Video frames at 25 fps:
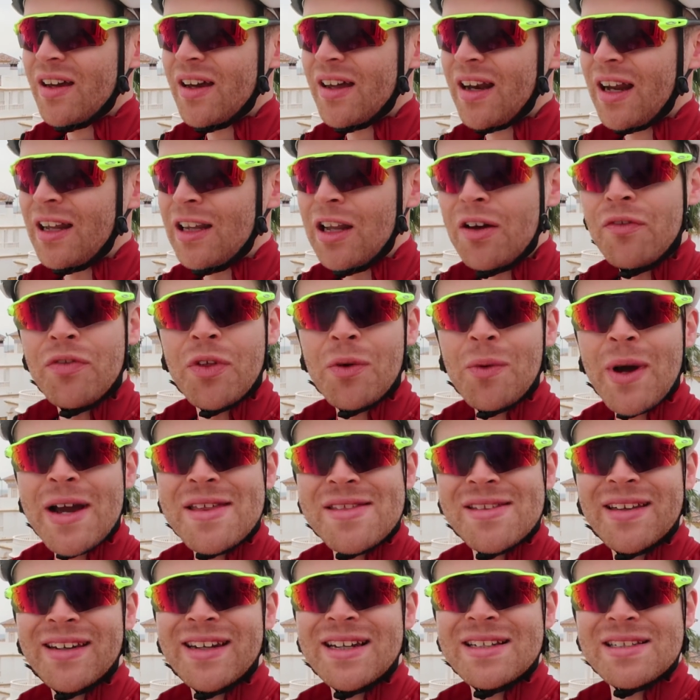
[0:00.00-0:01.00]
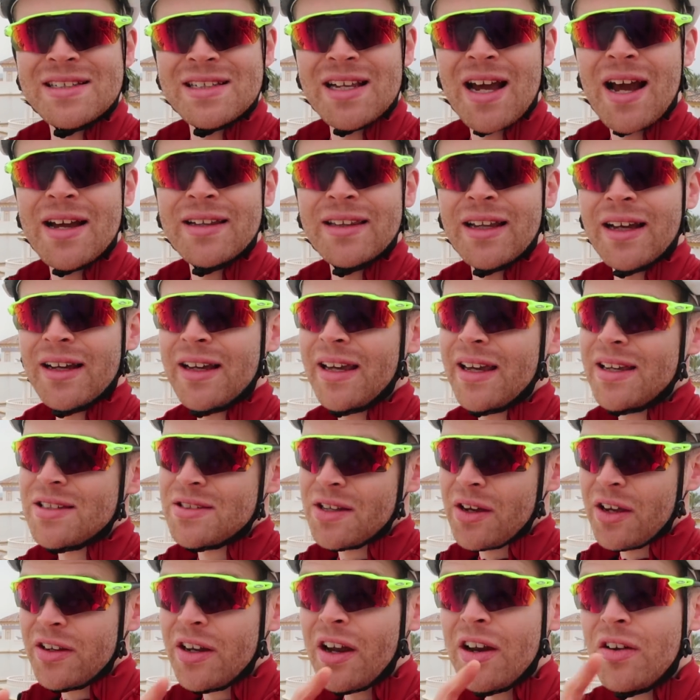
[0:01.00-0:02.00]
And I love the way that they designed that kit.
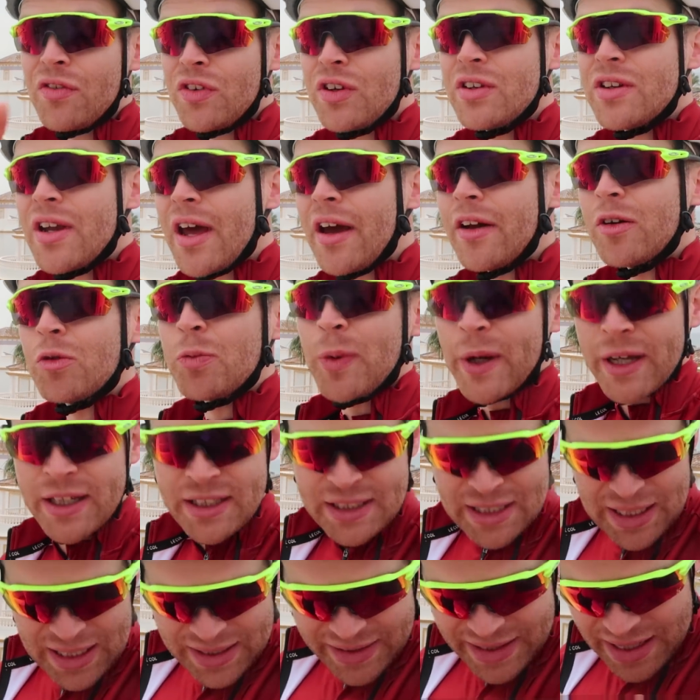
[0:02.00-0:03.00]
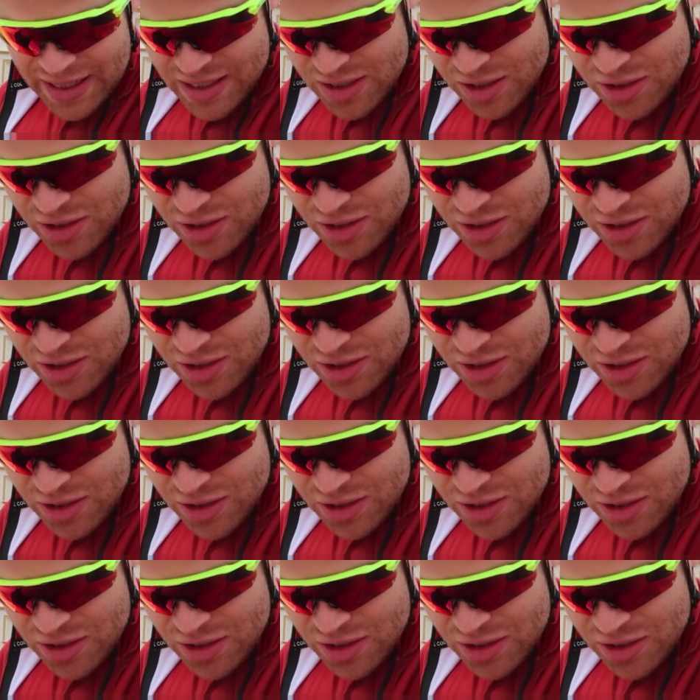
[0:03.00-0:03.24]
So I don't know if you know, but they